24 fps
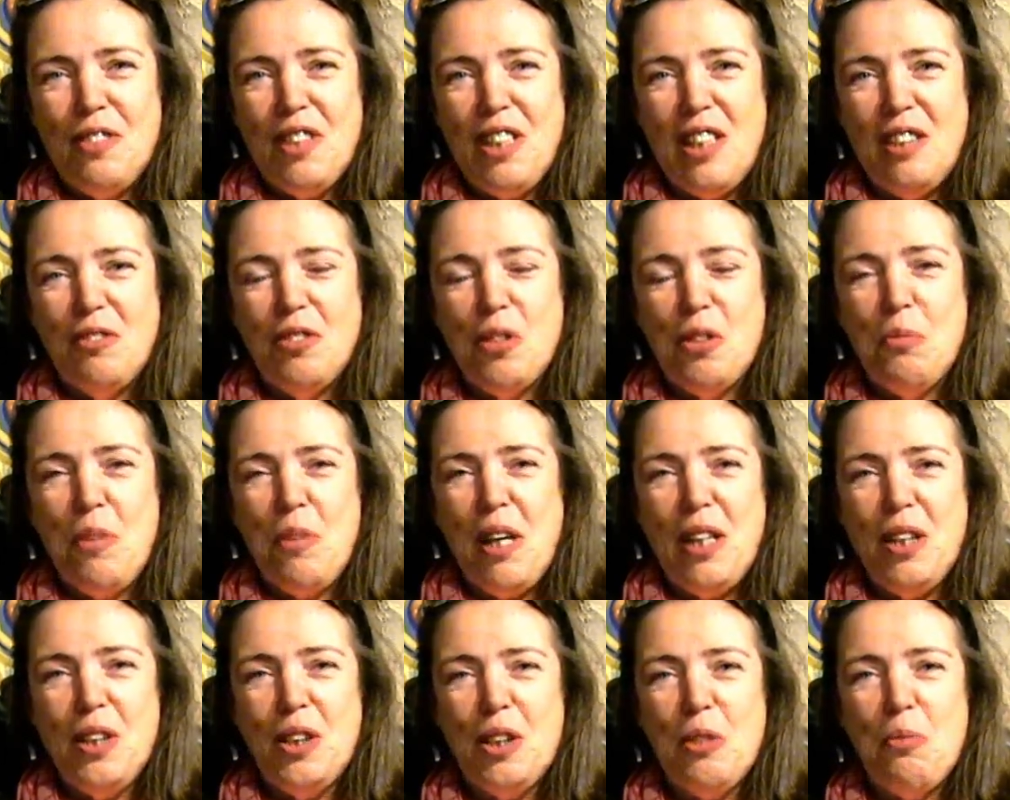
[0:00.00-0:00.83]
the
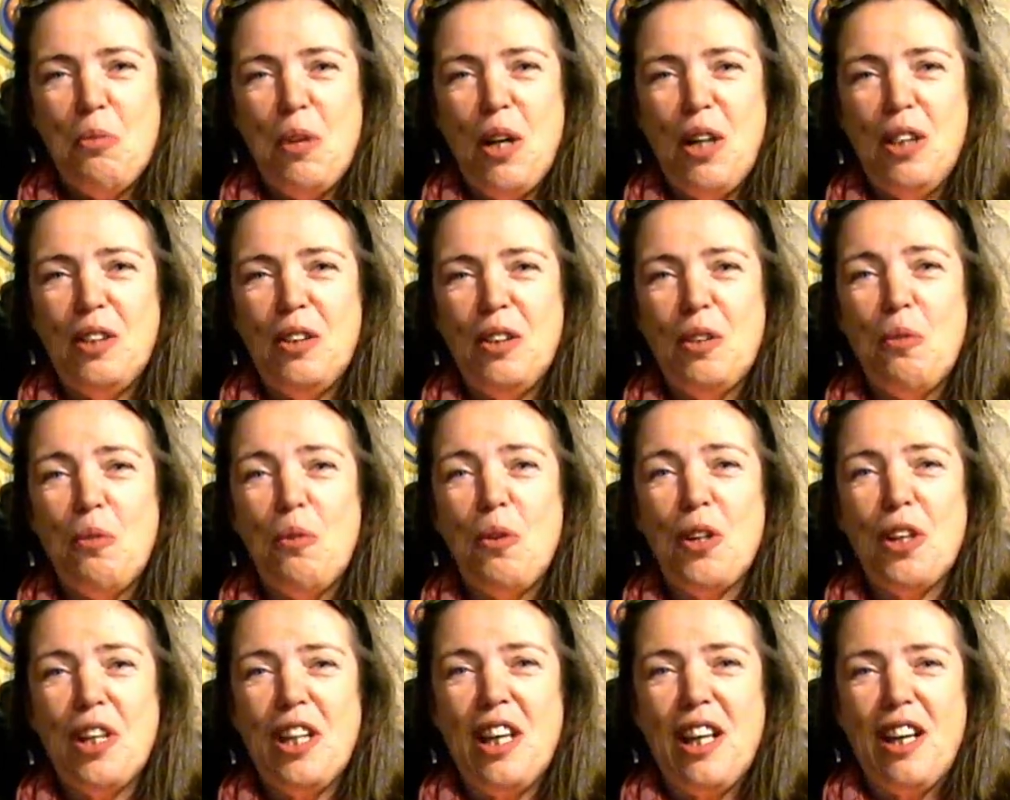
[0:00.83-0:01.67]
information about the
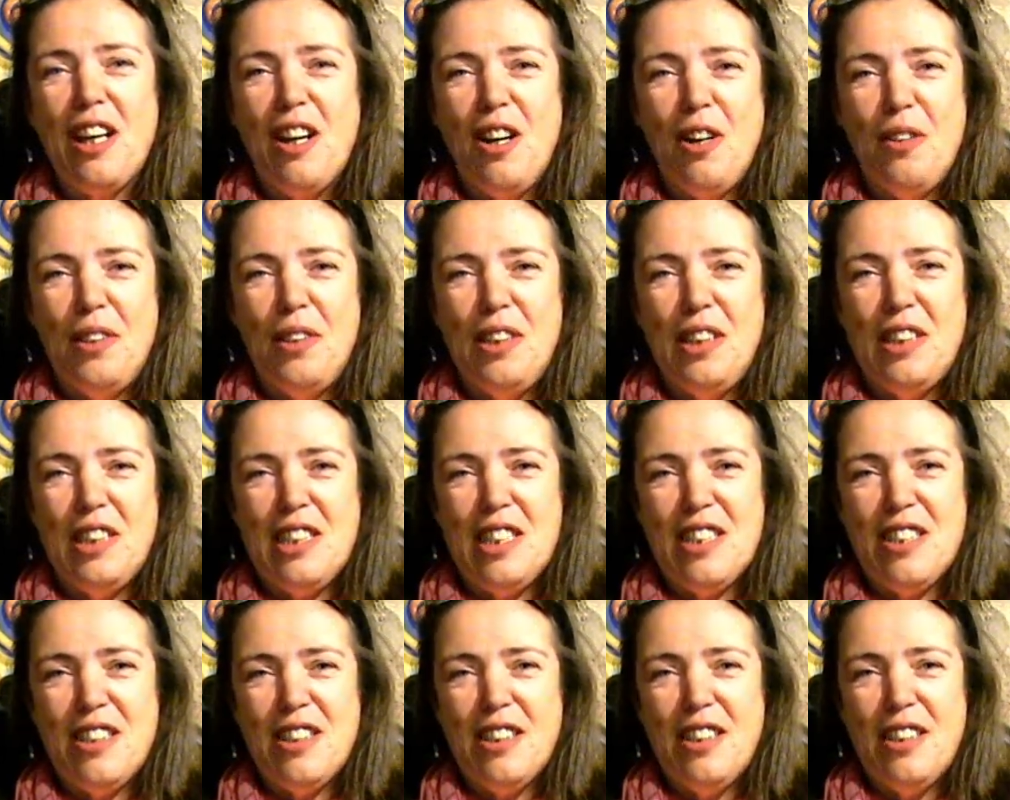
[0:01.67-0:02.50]
working
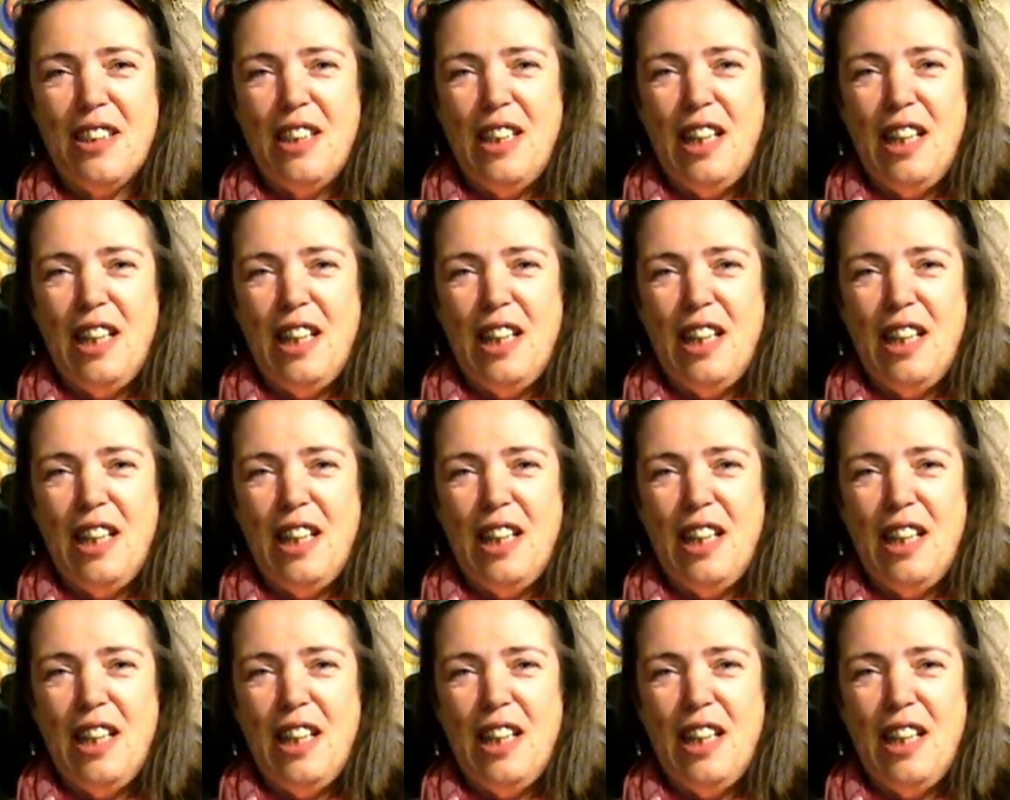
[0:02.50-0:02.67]
hours.